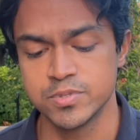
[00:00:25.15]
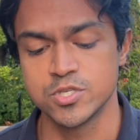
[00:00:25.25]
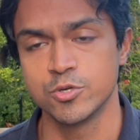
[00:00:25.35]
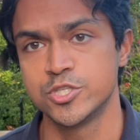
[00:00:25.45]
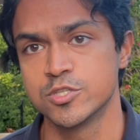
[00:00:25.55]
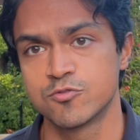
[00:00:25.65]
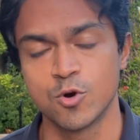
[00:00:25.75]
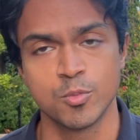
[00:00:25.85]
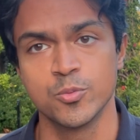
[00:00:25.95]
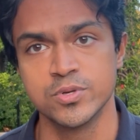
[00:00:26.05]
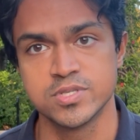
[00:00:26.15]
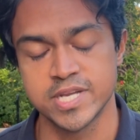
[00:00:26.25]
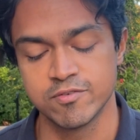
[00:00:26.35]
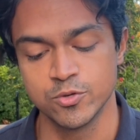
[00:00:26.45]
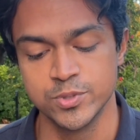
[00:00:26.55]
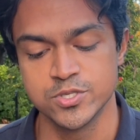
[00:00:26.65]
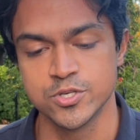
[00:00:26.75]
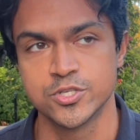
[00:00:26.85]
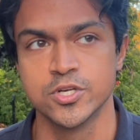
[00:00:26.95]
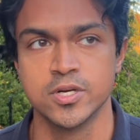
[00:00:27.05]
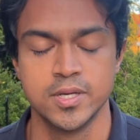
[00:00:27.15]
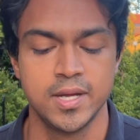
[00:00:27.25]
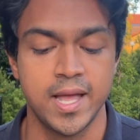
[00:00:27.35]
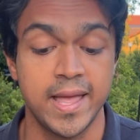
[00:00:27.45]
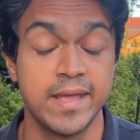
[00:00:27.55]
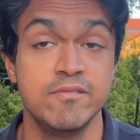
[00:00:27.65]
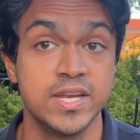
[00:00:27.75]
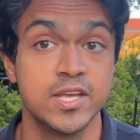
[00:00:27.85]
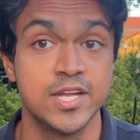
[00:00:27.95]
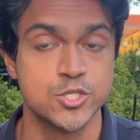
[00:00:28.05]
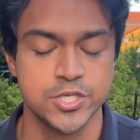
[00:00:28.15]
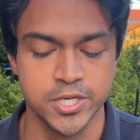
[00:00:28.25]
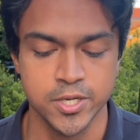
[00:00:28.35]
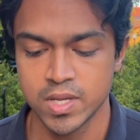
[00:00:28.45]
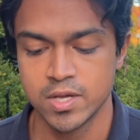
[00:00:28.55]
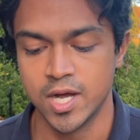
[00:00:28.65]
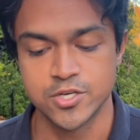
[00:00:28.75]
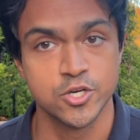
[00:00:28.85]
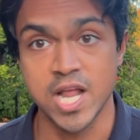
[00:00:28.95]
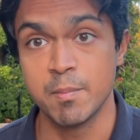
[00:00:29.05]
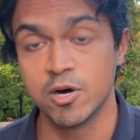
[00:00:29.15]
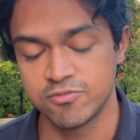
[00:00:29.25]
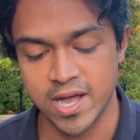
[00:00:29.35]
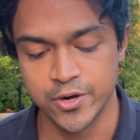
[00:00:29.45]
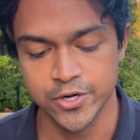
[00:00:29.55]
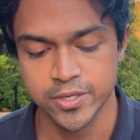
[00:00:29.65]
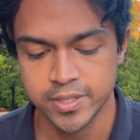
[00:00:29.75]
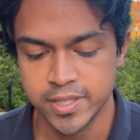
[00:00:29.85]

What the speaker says: So she's a former Stanford researcher and NVIDIA engineer, turned ML founder.